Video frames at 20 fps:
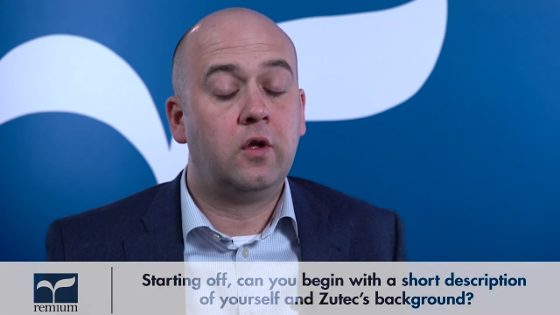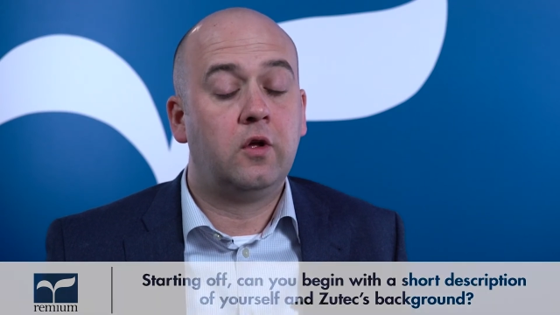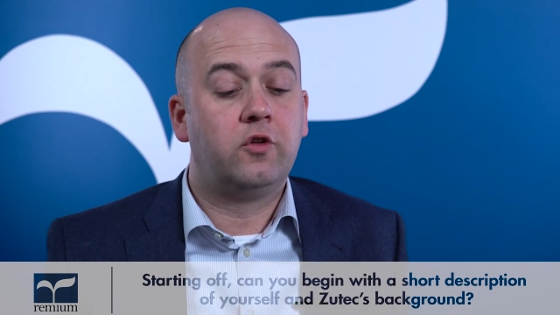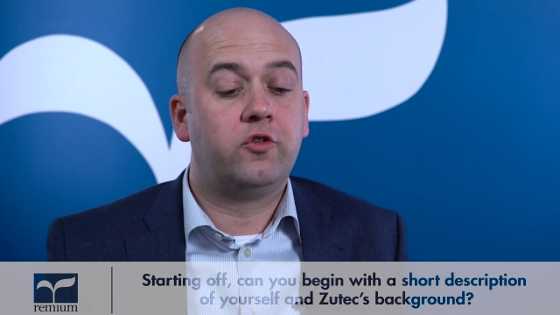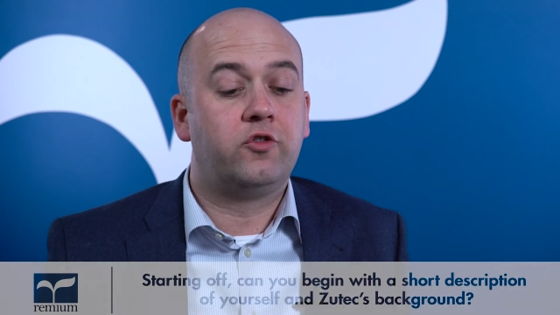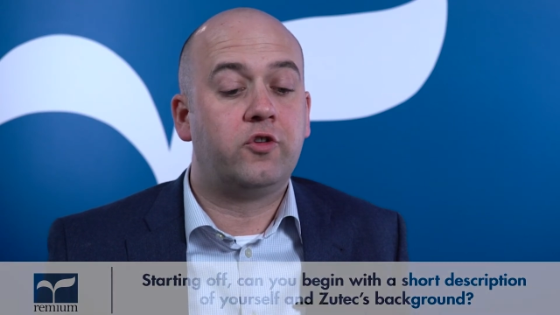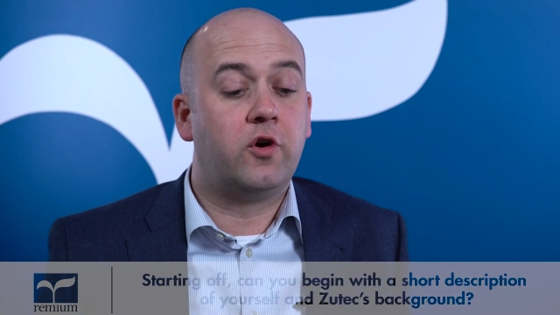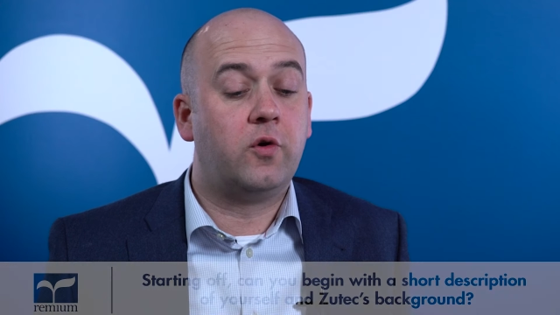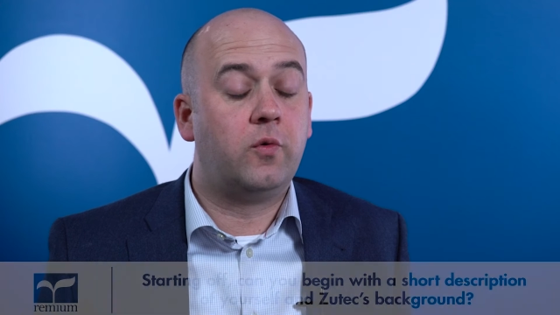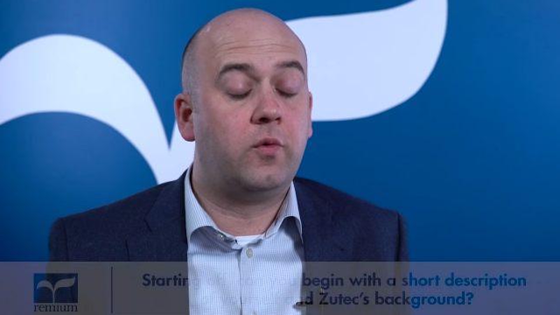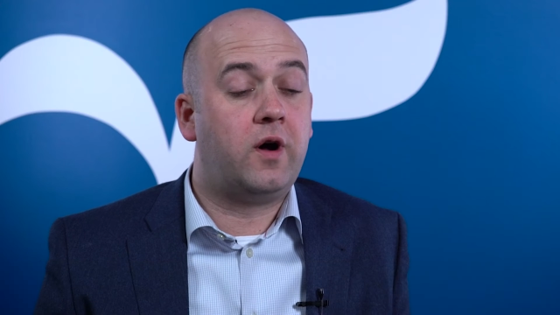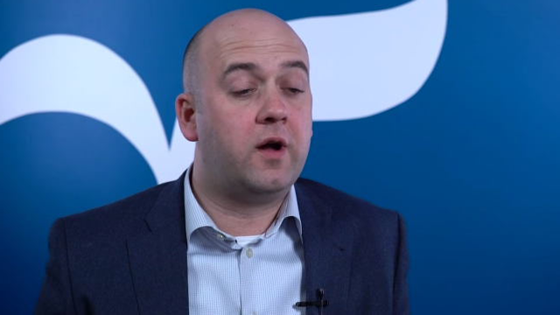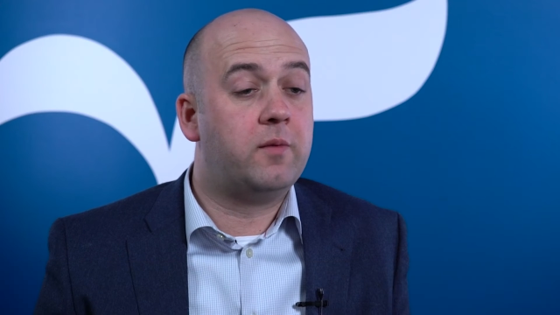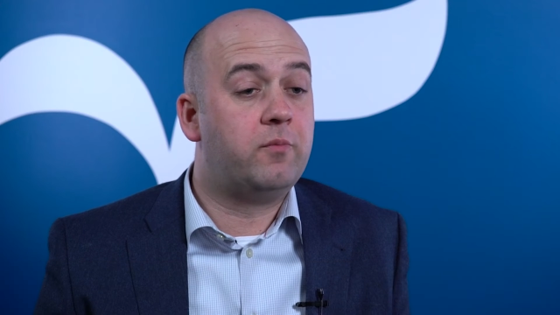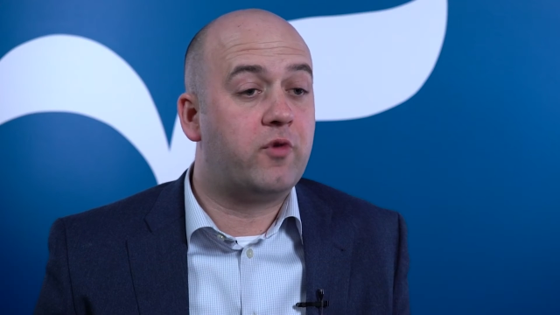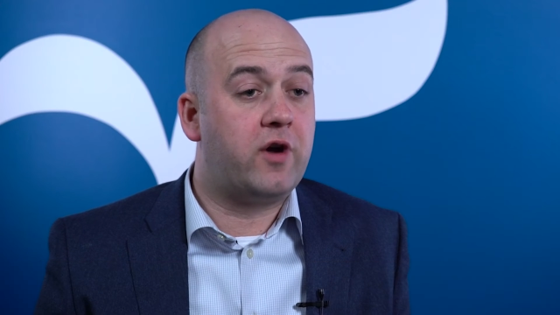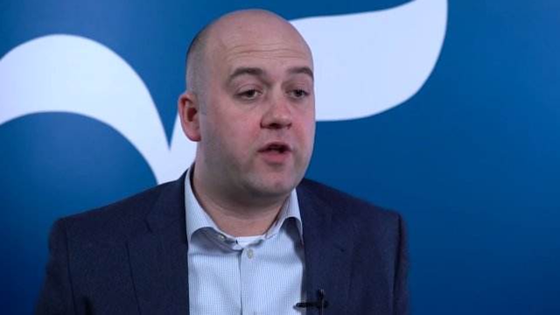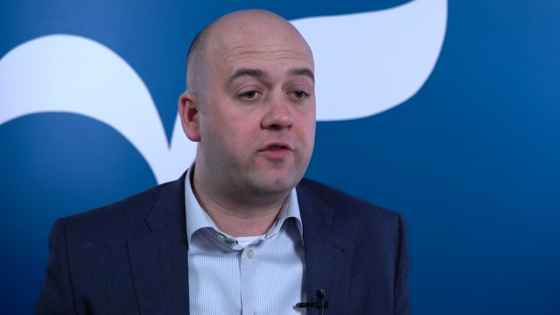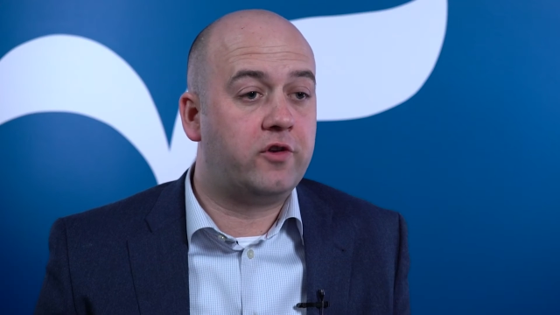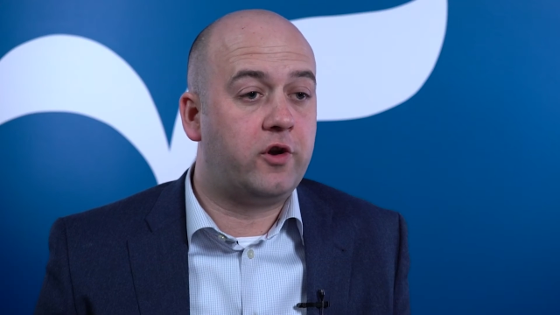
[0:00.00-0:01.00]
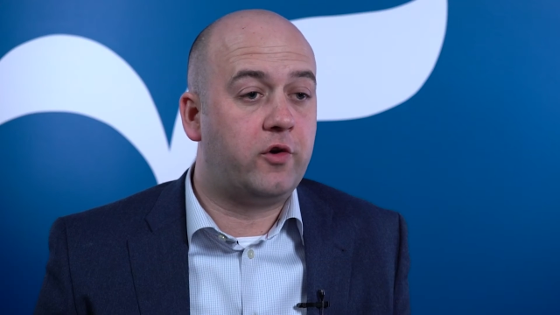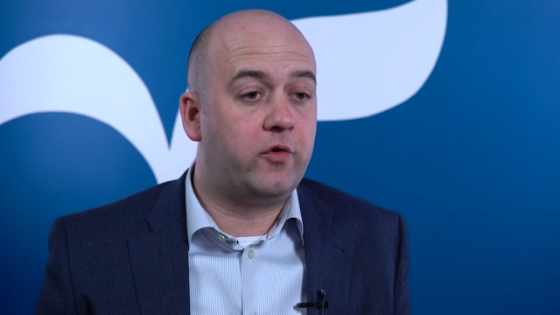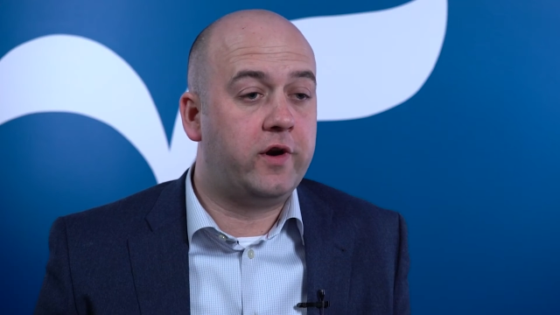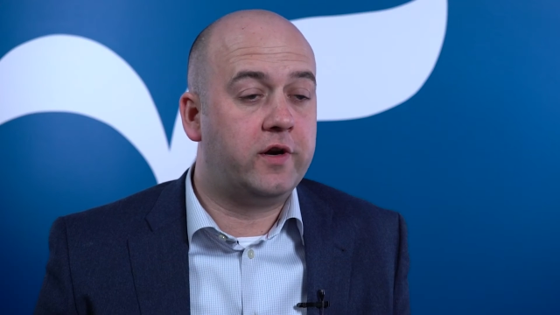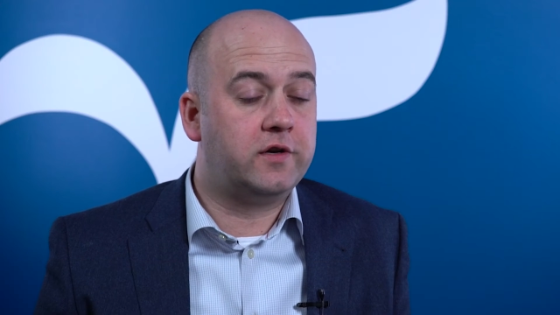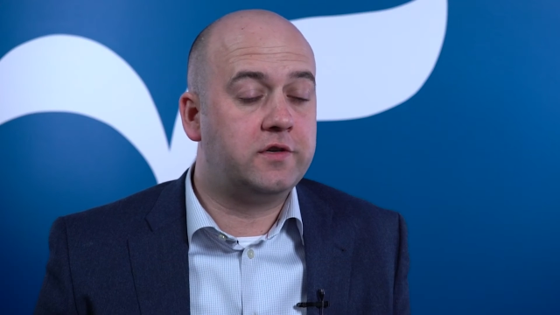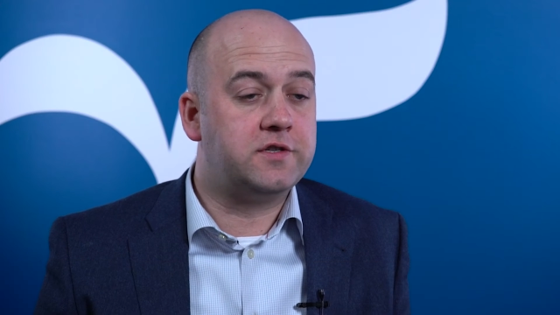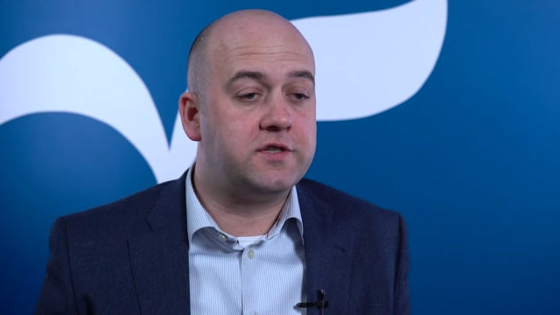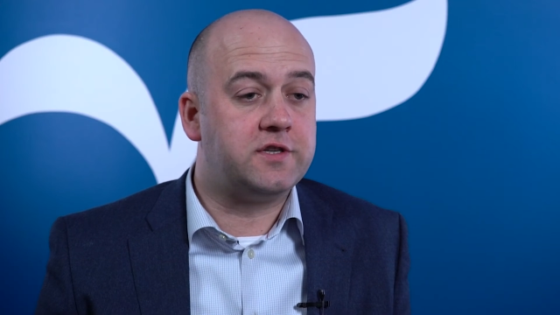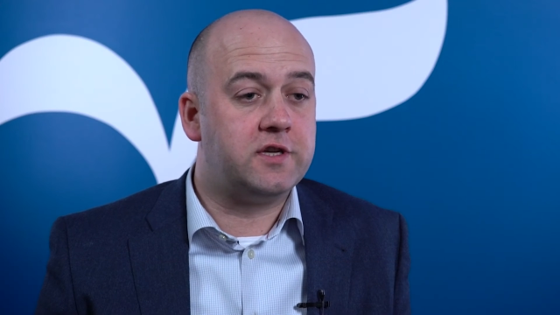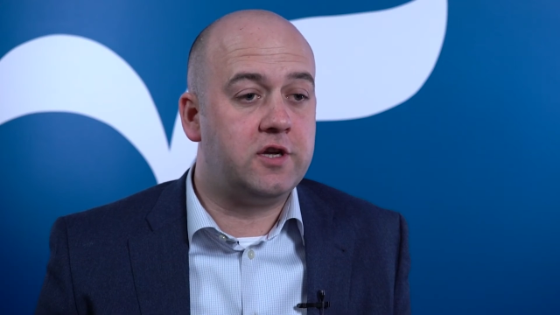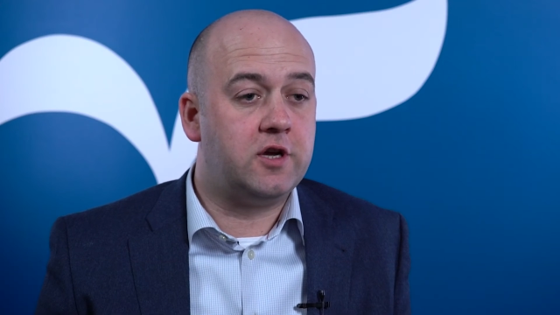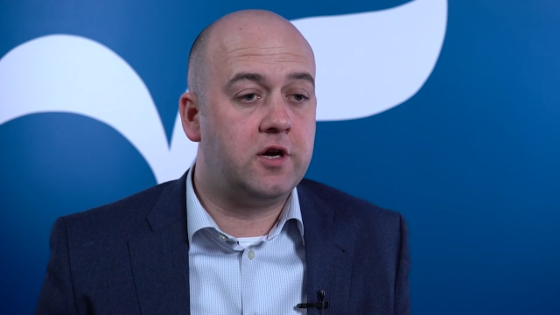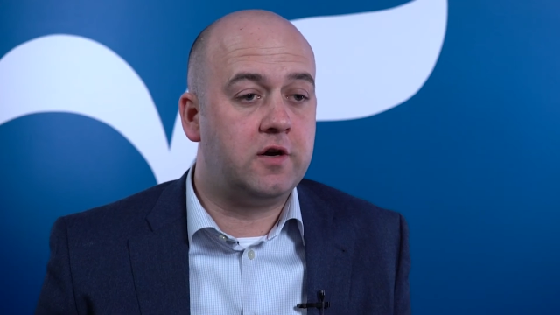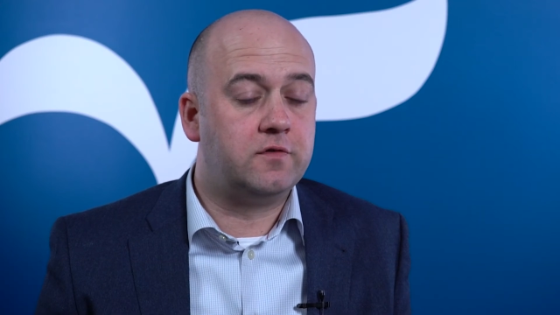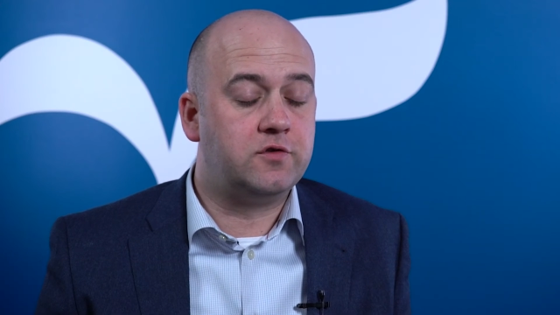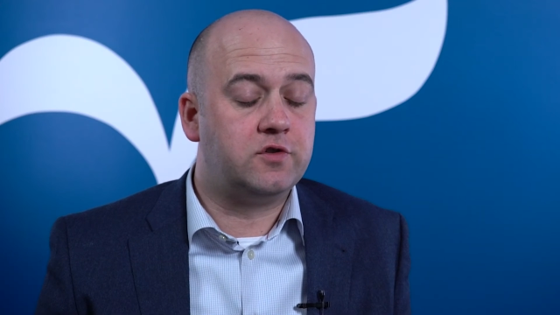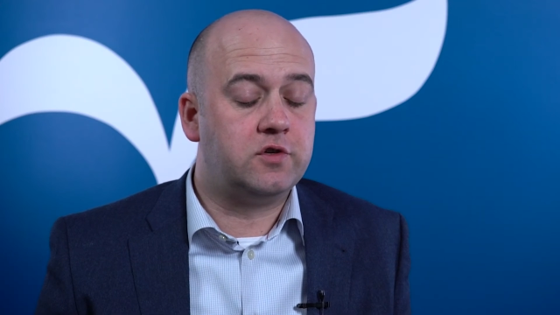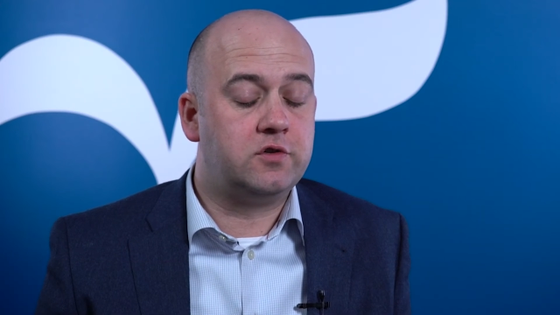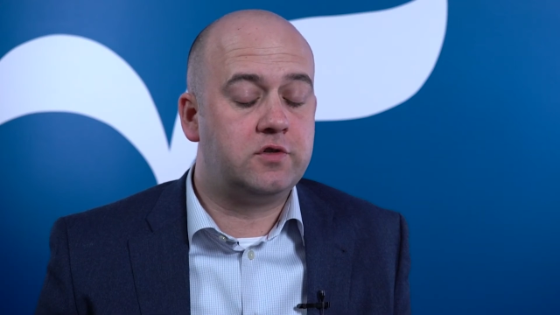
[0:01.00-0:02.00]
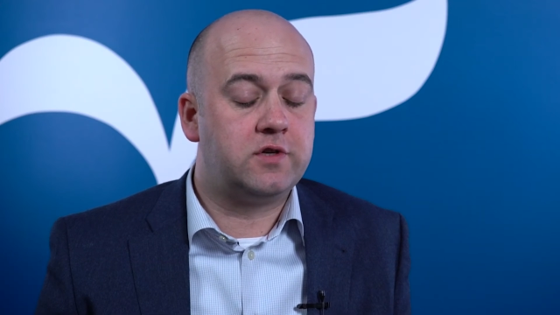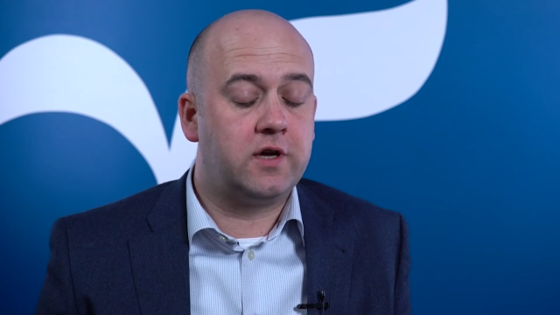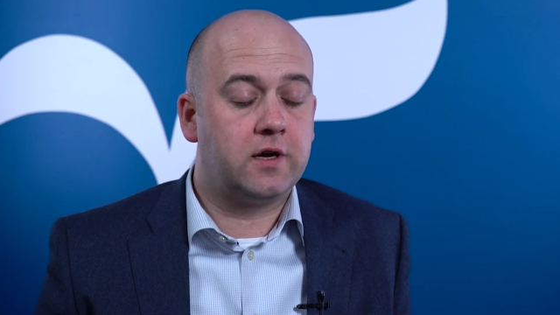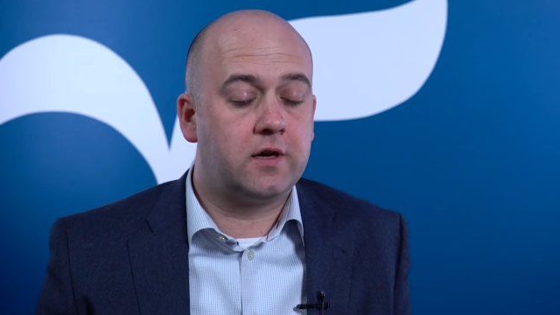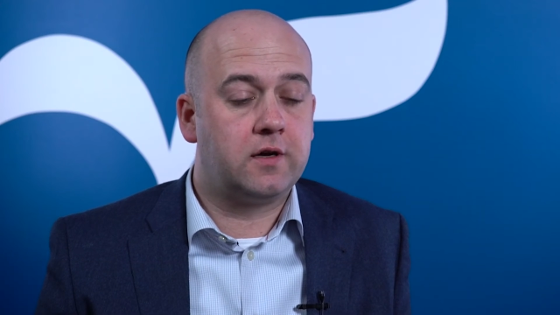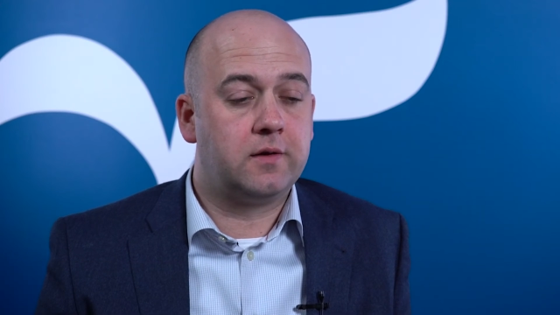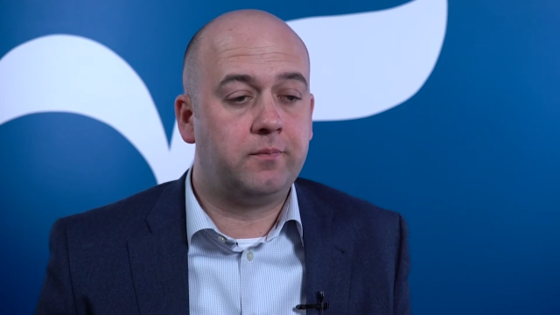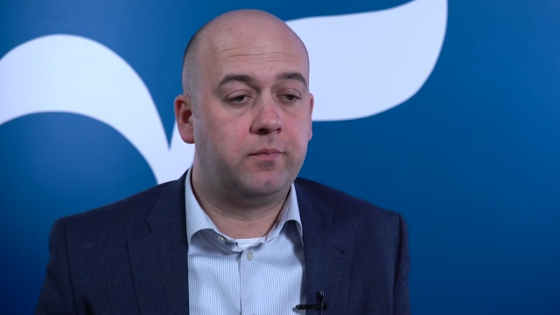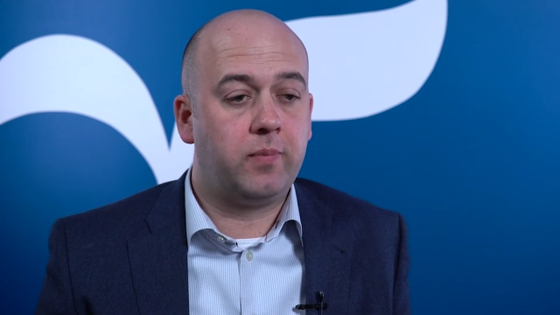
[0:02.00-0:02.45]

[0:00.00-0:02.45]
So I'm Brendan O'Riordan, CEO of Zutec.